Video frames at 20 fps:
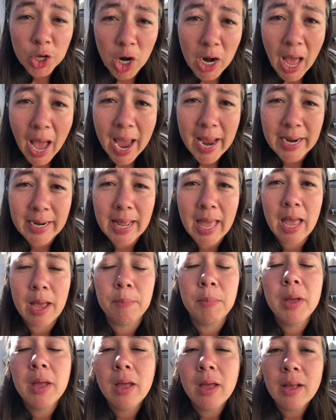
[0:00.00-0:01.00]
to go to
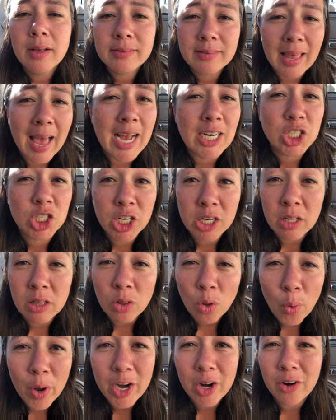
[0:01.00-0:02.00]
INM/get a
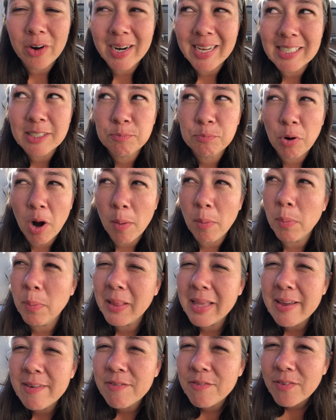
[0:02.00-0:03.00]
lawyer is
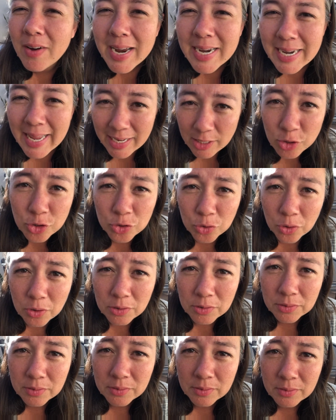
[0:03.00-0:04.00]
probably
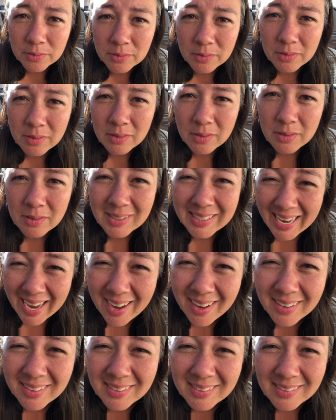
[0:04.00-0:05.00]
financial. Yeah?